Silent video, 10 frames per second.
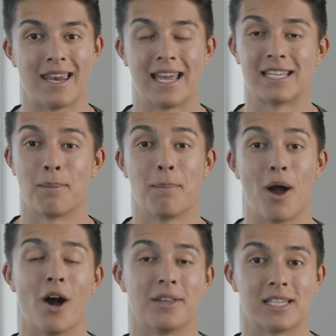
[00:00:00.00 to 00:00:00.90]
here's some
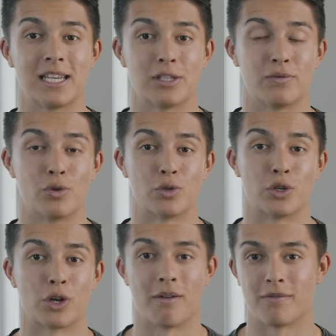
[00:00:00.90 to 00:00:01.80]
behind the scenes of
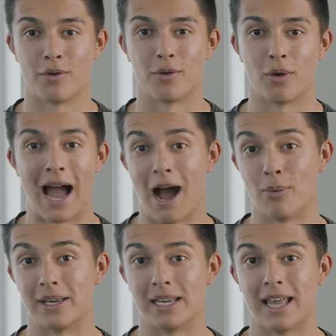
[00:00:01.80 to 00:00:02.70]
Georgia going through how
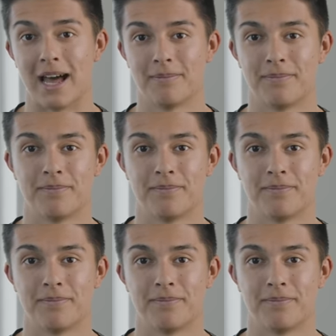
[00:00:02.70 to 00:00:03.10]
we did that.